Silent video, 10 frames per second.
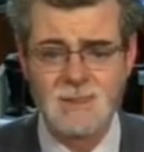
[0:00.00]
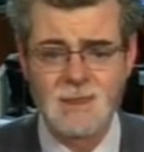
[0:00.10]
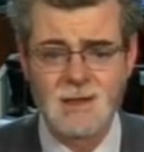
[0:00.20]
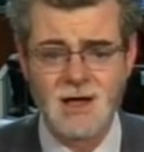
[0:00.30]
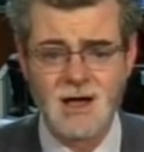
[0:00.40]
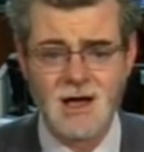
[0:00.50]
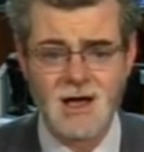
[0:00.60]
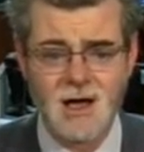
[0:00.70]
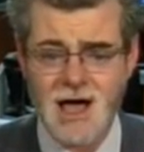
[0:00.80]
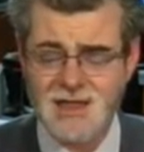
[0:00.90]

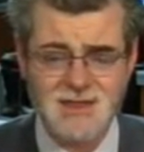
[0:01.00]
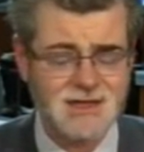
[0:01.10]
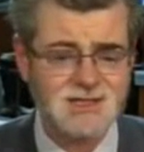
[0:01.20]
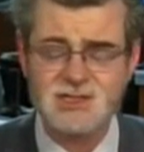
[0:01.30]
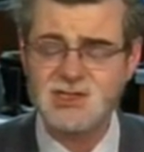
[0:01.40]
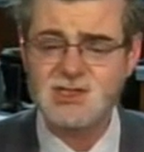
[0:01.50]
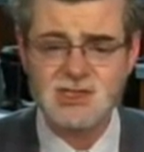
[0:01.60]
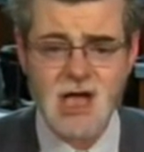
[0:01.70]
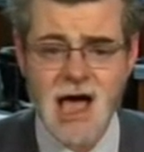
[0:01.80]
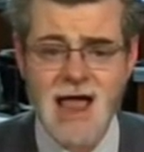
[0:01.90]
I think it is
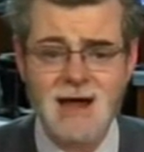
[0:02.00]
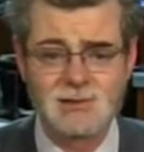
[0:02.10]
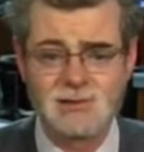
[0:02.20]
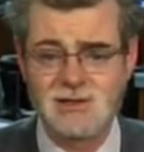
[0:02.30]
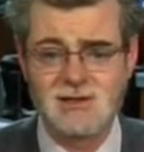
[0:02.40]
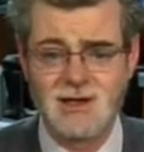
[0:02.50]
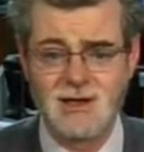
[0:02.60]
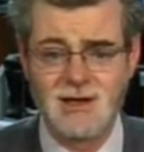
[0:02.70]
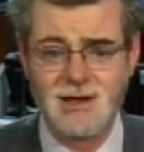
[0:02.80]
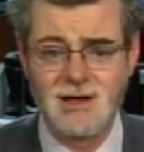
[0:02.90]
entirely
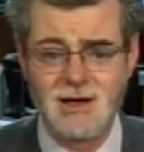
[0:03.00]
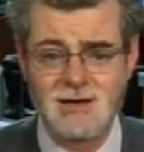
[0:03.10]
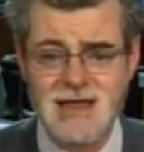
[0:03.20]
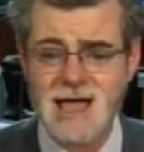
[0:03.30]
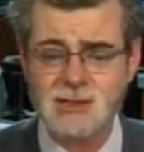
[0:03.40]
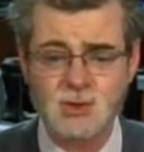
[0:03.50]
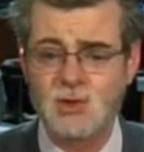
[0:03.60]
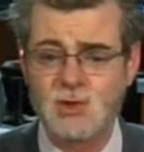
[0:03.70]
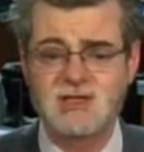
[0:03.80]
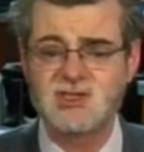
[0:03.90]

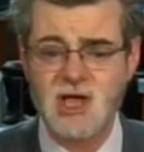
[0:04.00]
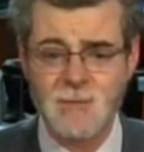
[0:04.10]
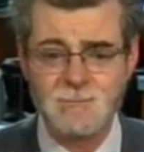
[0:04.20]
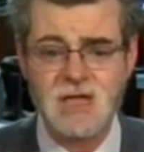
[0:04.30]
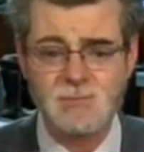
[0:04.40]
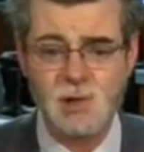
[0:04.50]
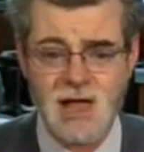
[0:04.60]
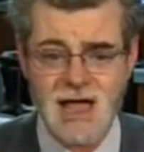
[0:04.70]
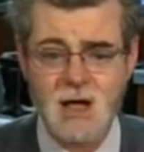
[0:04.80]
natural that some people out